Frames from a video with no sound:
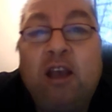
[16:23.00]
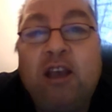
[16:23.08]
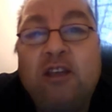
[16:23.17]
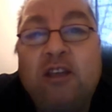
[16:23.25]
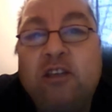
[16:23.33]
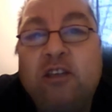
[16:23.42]
I
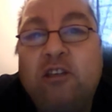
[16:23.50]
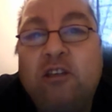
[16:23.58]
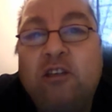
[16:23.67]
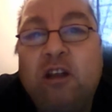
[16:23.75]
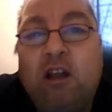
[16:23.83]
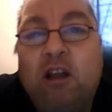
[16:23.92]
guess it's
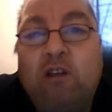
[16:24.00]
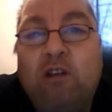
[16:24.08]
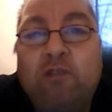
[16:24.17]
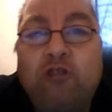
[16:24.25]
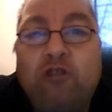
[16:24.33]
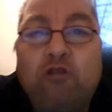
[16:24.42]
just the
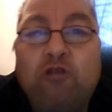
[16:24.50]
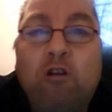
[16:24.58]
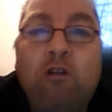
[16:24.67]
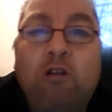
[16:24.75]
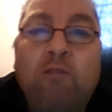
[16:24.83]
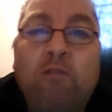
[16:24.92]
luck of the
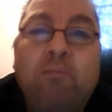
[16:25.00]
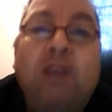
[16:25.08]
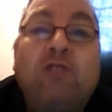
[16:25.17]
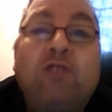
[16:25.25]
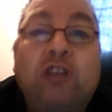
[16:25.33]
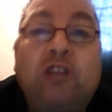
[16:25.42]
draw,
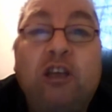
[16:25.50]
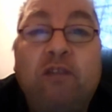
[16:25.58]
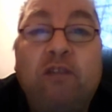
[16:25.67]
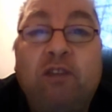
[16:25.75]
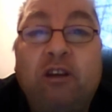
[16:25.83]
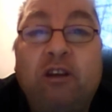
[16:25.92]
me
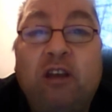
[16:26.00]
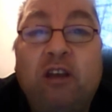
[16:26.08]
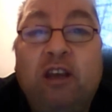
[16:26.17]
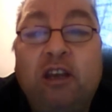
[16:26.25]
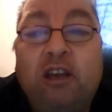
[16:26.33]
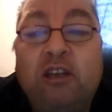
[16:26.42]
receiving
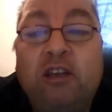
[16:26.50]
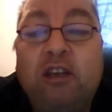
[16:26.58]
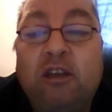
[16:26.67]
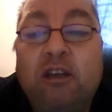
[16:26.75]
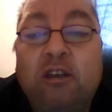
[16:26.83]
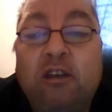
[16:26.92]
a
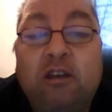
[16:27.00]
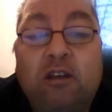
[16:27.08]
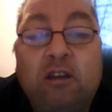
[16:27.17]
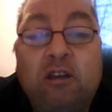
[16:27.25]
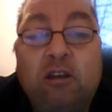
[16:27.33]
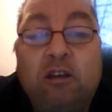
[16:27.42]
kidney
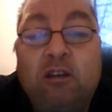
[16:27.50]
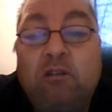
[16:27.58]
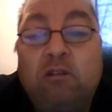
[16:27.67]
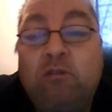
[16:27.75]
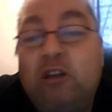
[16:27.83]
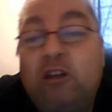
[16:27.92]

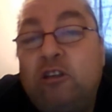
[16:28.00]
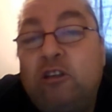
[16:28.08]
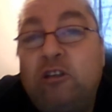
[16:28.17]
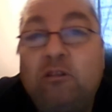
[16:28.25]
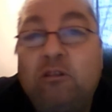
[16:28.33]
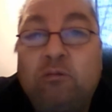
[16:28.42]

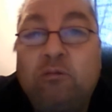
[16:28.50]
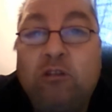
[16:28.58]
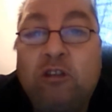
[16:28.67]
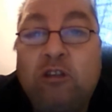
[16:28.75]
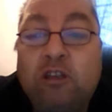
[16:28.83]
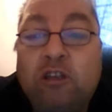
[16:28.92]
which
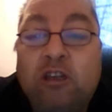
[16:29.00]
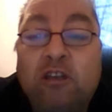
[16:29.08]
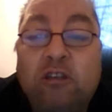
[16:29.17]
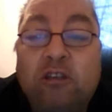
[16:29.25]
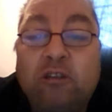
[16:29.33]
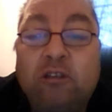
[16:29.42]
was
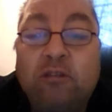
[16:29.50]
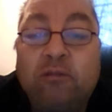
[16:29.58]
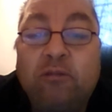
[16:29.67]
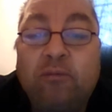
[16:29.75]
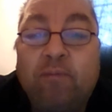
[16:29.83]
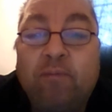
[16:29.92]
diseased,
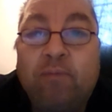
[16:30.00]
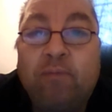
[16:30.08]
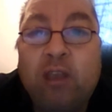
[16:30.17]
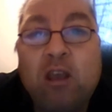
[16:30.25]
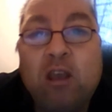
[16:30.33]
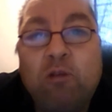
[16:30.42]

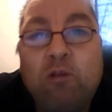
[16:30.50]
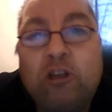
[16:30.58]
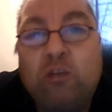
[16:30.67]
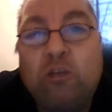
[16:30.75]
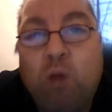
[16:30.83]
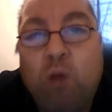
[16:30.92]

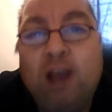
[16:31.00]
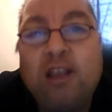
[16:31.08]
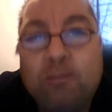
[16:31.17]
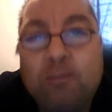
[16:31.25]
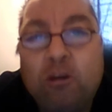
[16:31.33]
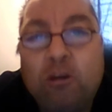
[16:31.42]
which is why
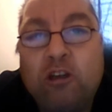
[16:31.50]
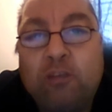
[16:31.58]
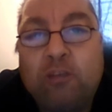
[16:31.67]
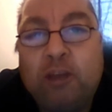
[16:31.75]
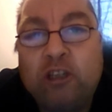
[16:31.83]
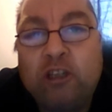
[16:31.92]
there's
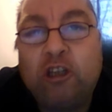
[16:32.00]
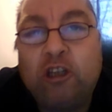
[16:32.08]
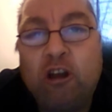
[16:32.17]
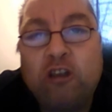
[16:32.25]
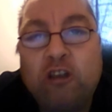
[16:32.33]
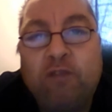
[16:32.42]
much better
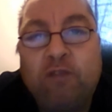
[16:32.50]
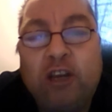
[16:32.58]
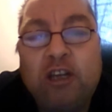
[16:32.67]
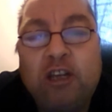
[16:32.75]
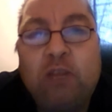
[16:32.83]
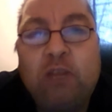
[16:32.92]
chance of
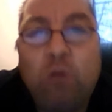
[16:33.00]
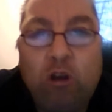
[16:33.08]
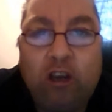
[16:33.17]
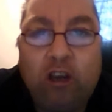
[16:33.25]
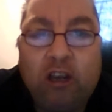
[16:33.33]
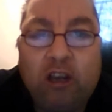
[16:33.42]
a kidney
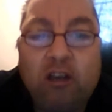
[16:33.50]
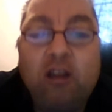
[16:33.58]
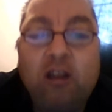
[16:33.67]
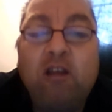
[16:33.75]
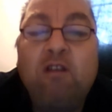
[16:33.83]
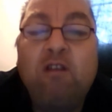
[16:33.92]

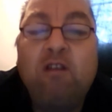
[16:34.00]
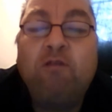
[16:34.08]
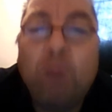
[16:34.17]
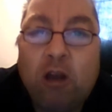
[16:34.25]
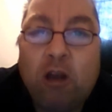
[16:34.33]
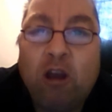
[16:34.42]
working
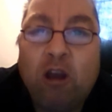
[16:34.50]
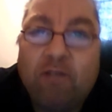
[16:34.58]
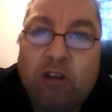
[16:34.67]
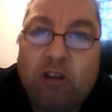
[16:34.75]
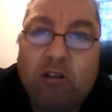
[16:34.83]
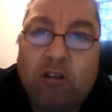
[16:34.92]
from a
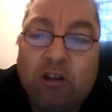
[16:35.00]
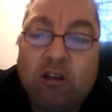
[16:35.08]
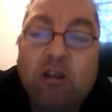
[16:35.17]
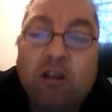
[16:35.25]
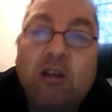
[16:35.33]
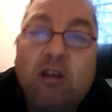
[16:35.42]
live
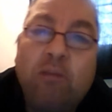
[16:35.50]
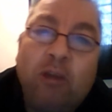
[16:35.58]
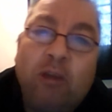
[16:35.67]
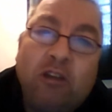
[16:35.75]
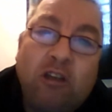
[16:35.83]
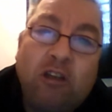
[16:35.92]
donor,
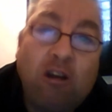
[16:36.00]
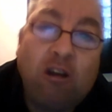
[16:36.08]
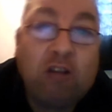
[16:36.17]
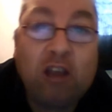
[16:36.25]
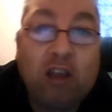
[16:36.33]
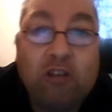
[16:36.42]
because the
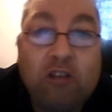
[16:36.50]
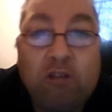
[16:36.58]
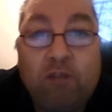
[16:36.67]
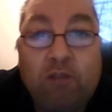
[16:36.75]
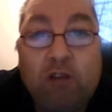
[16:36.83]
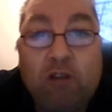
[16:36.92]
donor has
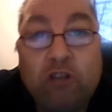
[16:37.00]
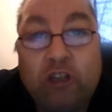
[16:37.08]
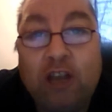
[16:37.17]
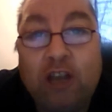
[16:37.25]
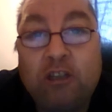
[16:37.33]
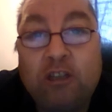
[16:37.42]
to have loads
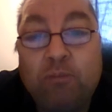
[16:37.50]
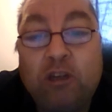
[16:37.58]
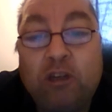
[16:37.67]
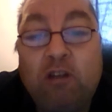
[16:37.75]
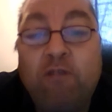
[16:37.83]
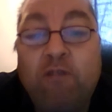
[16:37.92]
of checks
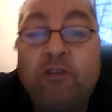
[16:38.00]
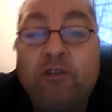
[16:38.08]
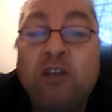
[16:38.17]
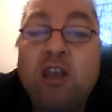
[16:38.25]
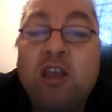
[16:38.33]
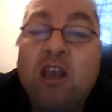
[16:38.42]

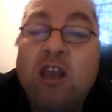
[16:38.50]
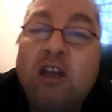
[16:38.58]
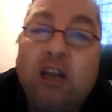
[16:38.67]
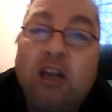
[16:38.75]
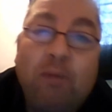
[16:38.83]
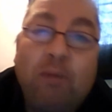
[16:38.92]
themselves,
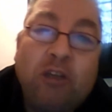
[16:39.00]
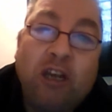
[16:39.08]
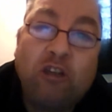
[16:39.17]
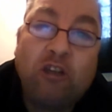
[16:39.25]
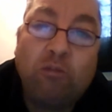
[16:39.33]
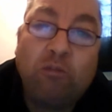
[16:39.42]
and any
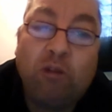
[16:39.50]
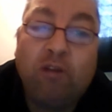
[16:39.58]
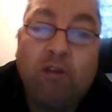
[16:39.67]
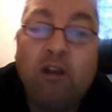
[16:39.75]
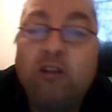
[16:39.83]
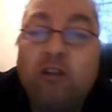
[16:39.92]
potential
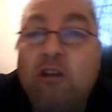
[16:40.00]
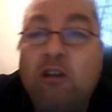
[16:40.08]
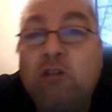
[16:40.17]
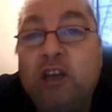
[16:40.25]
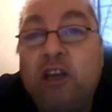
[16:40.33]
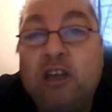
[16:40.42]
with a
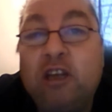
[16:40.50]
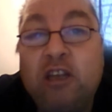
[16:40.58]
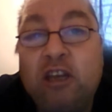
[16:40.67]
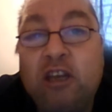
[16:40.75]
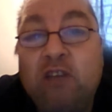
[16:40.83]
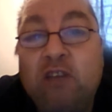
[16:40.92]
donor
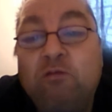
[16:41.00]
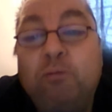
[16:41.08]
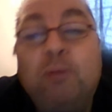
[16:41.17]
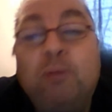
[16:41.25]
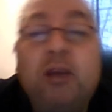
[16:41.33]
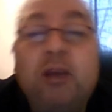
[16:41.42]
kidney
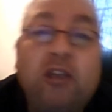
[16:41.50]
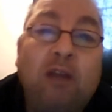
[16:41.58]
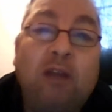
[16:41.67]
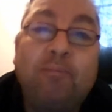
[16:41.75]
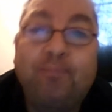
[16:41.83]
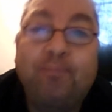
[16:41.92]
would be
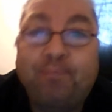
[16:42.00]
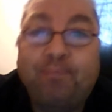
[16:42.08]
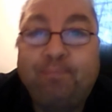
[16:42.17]
picked up.